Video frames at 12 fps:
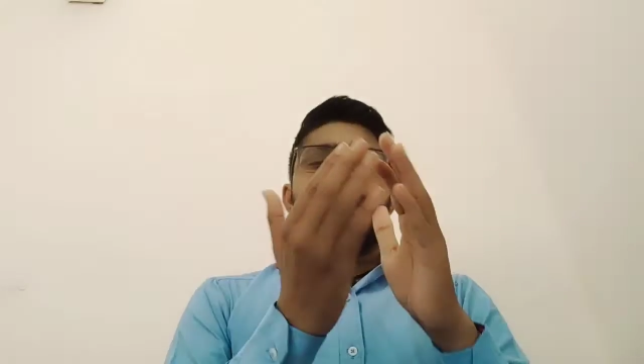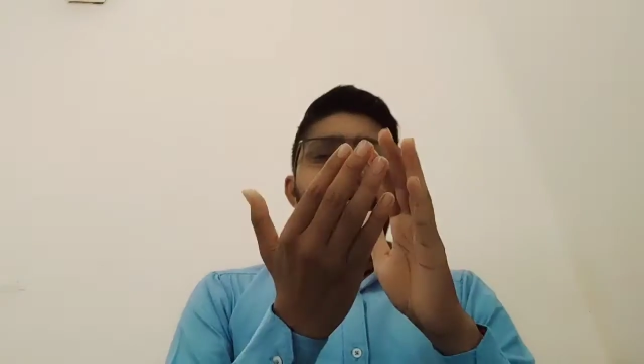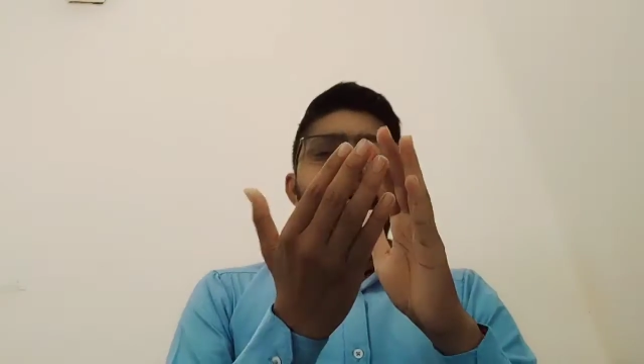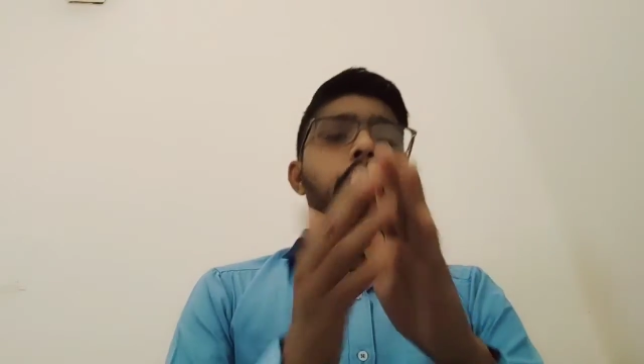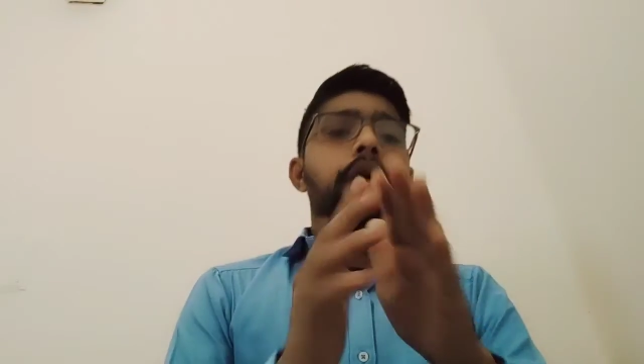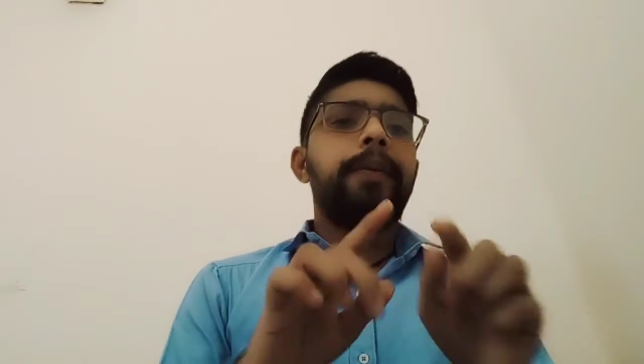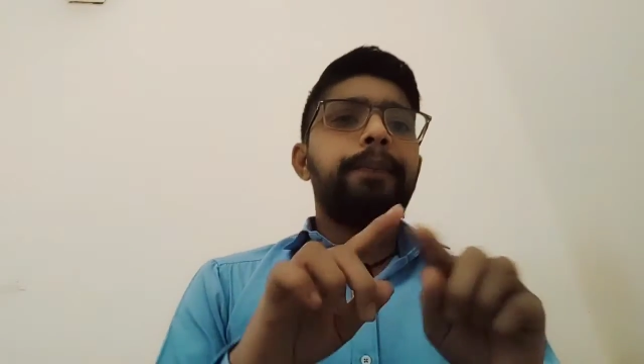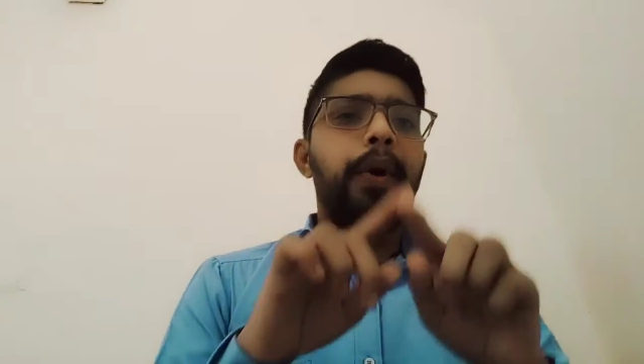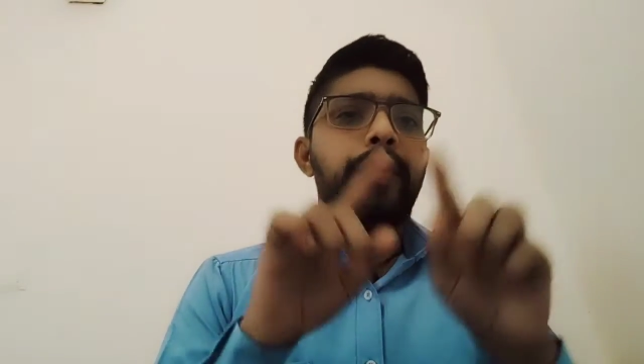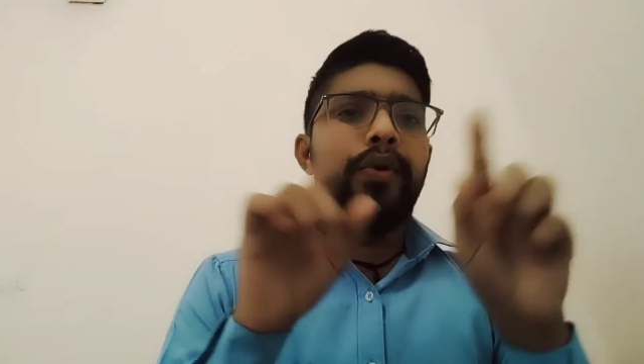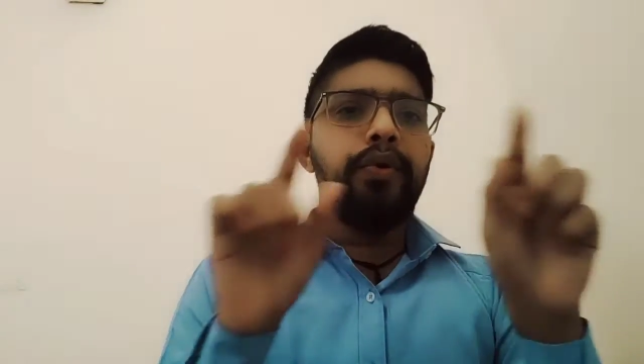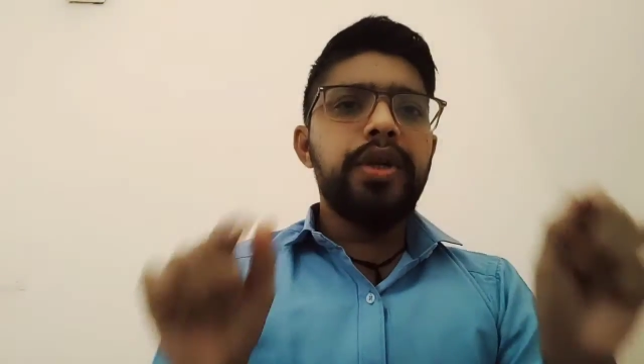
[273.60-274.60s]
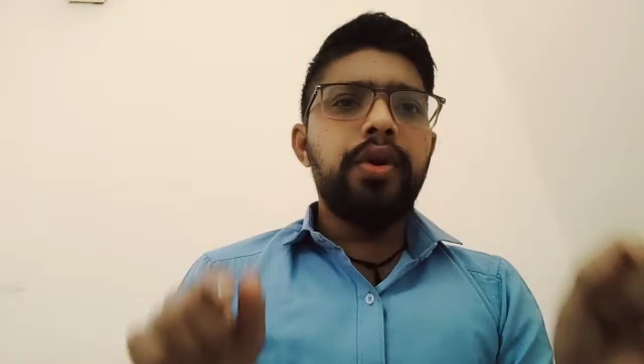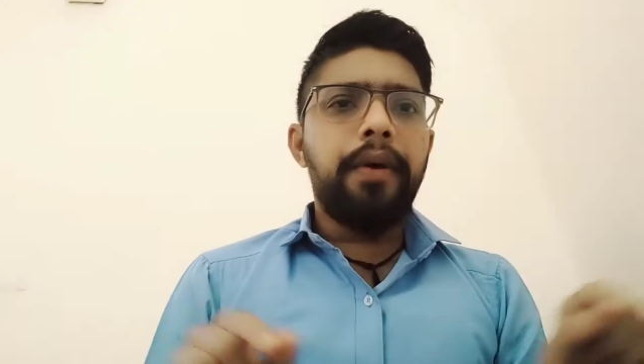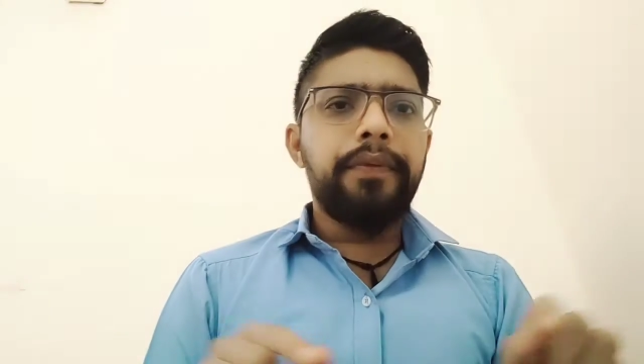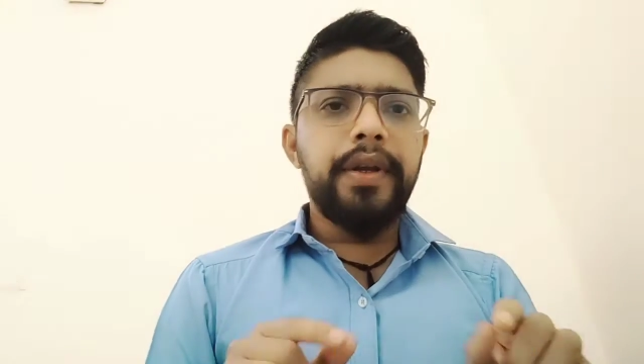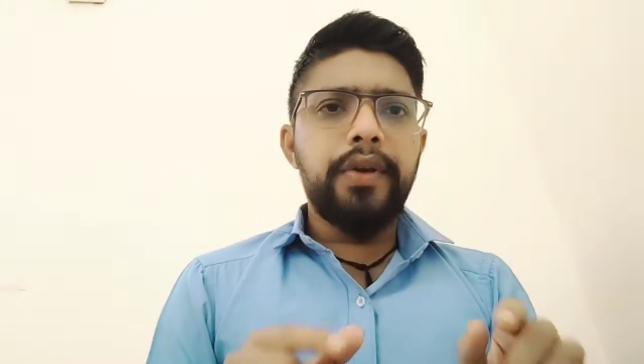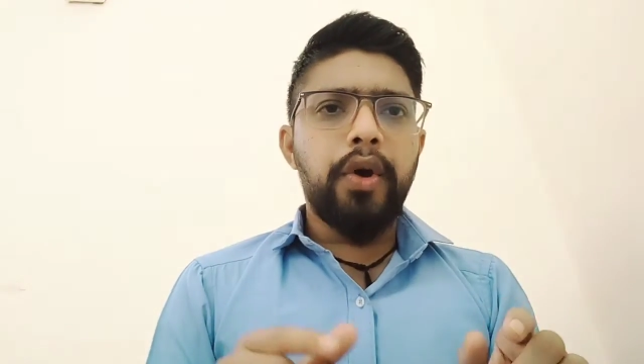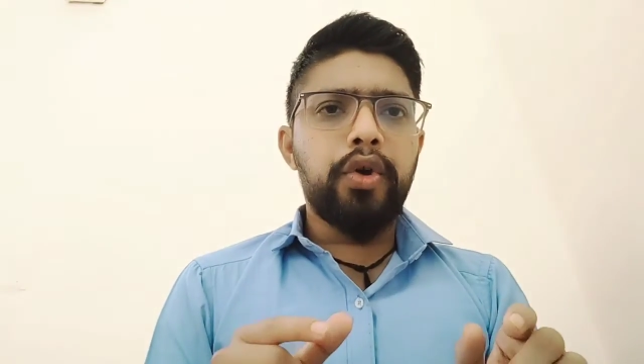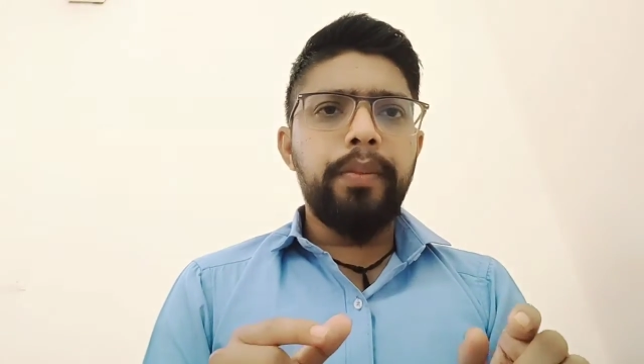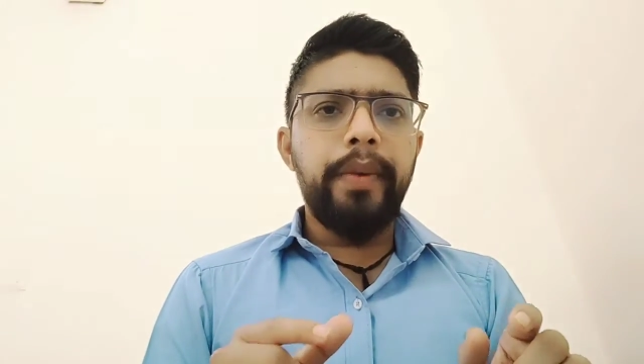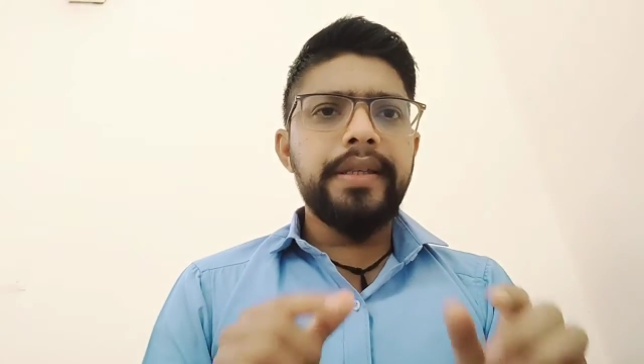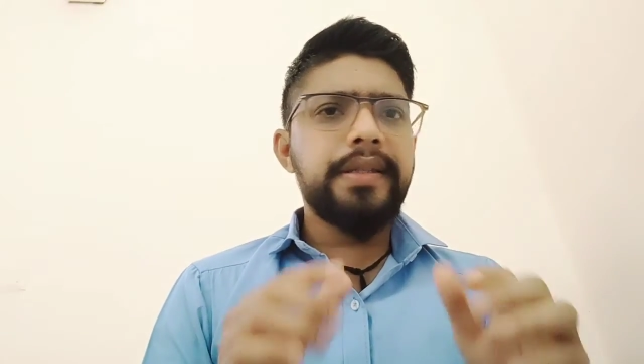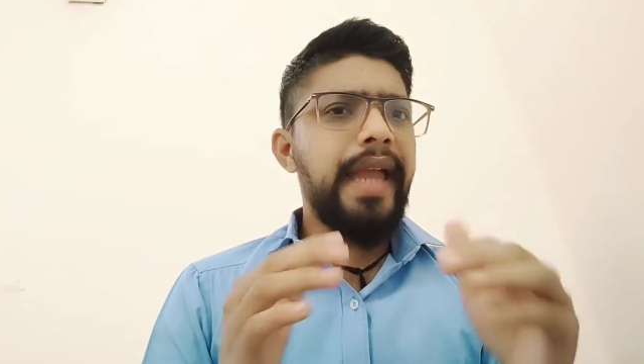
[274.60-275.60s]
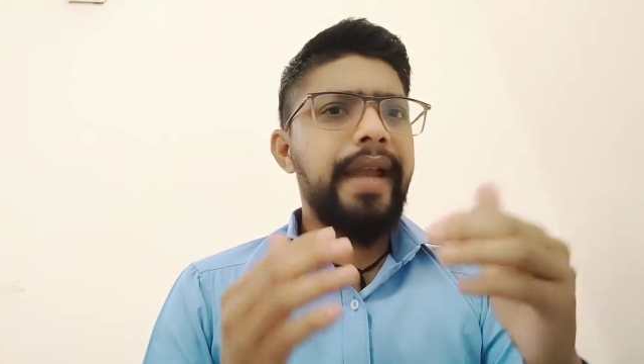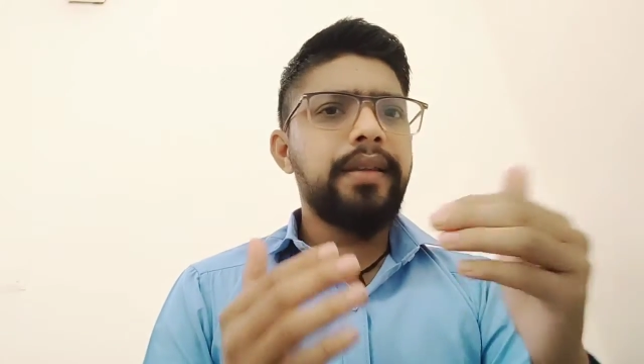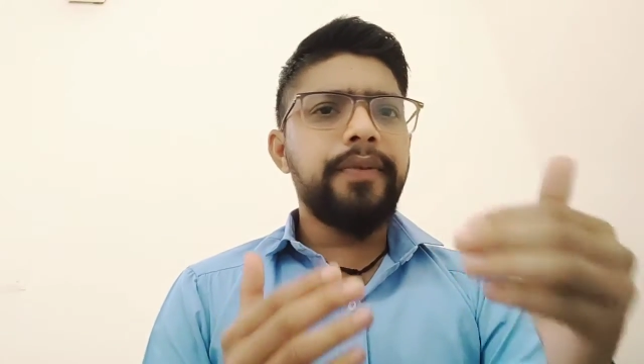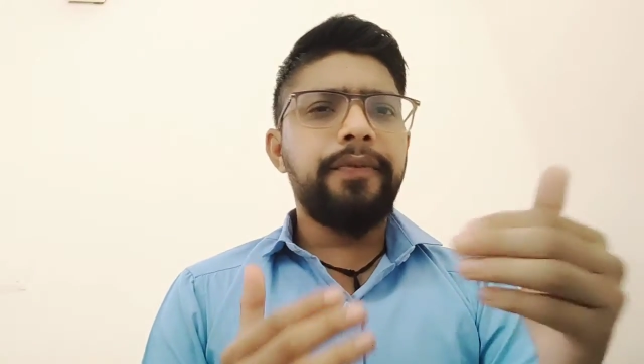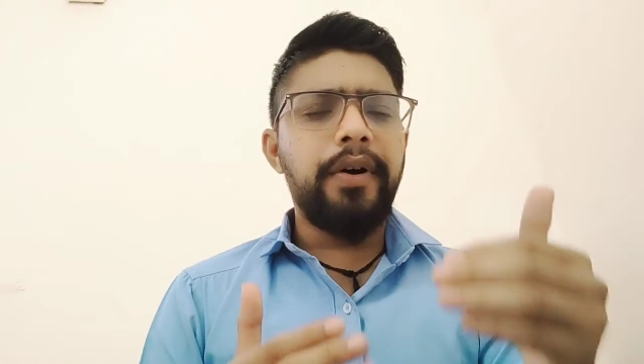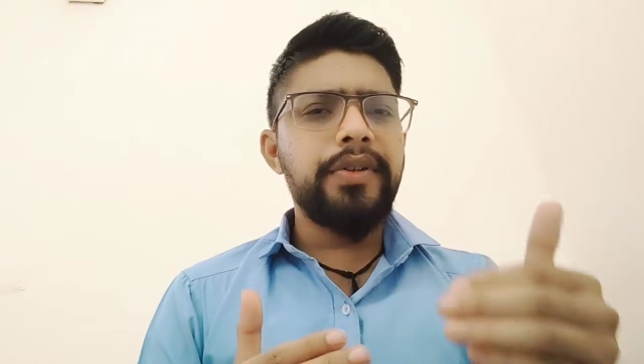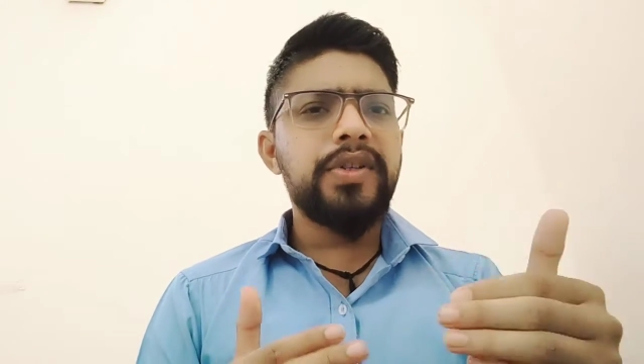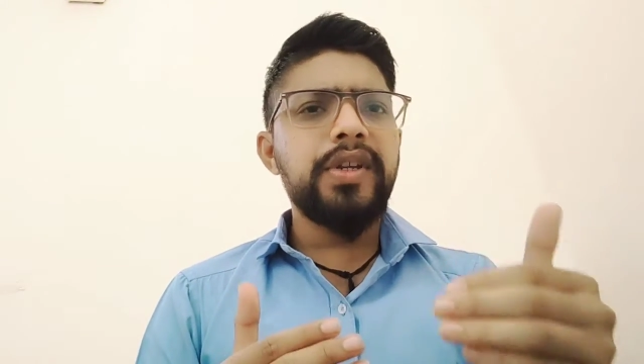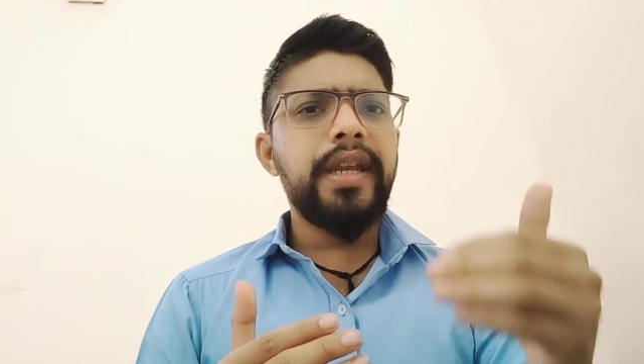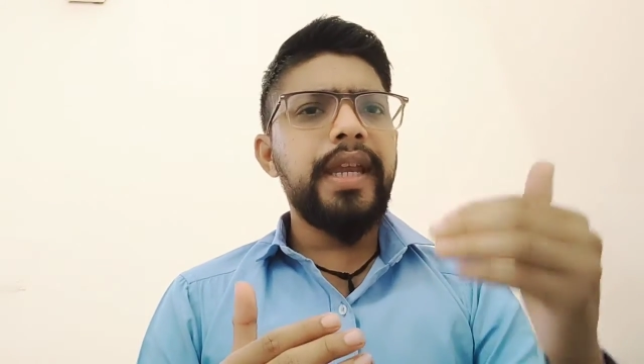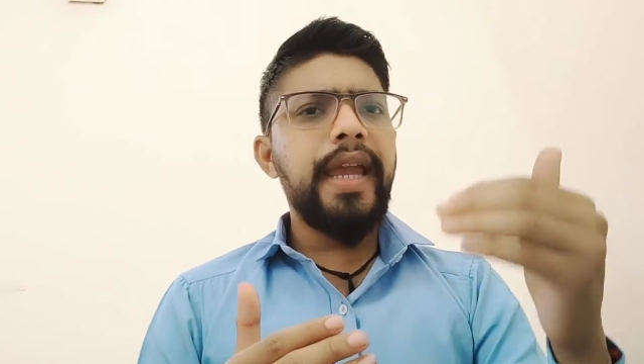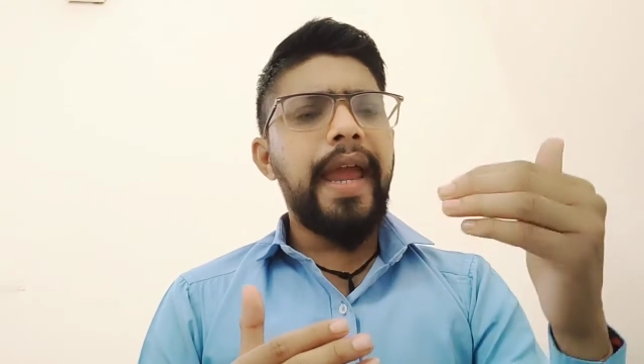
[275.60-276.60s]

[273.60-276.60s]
on a perusing of the documents at the first hearing,